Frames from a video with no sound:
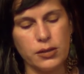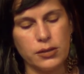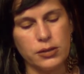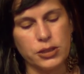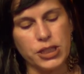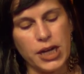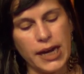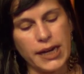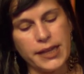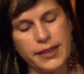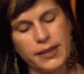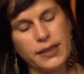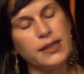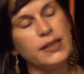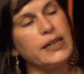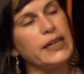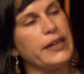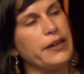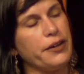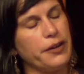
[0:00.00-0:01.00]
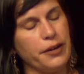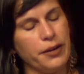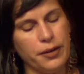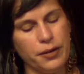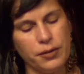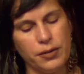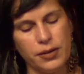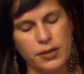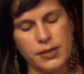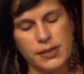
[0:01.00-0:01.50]
Jonathan Lear
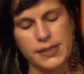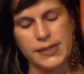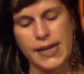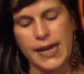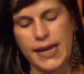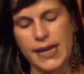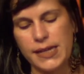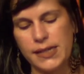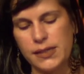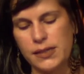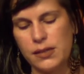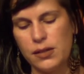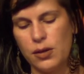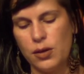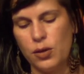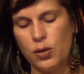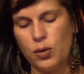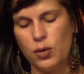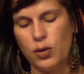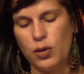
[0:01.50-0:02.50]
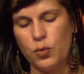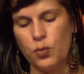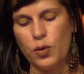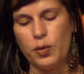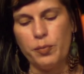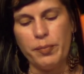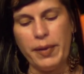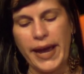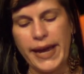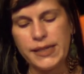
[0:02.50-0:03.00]
says,
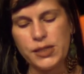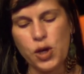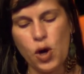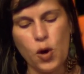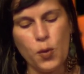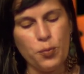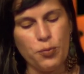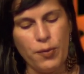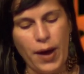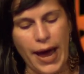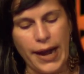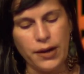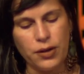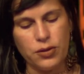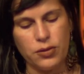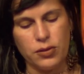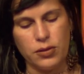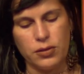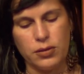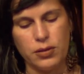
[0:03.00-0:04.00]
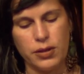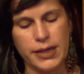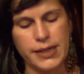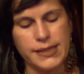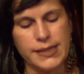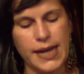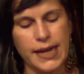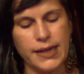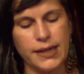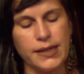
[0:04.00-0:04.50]
what makes hope radical is
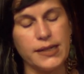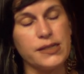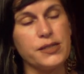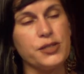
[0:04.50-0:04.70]
that it is